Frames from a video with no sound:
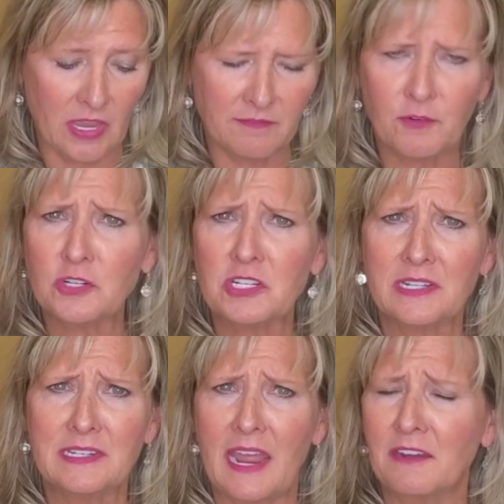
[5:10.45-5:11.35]

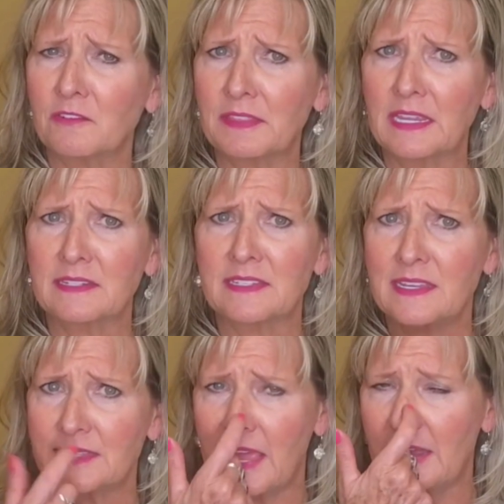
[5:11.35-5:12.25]
Unfortunately, I don't think it
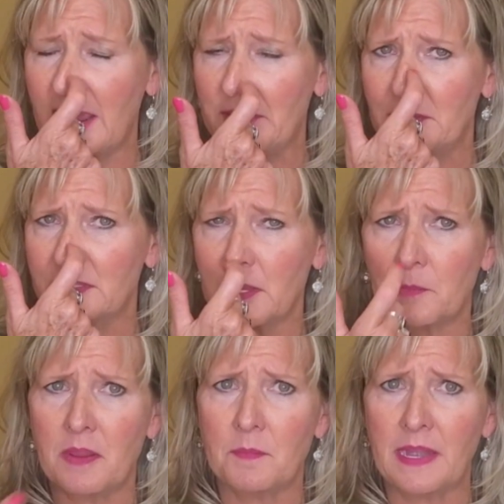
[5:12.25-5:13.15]
says that on the
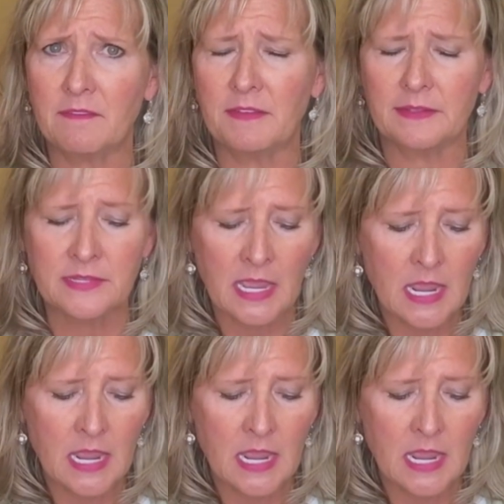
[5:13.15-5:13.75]
summary of benefits,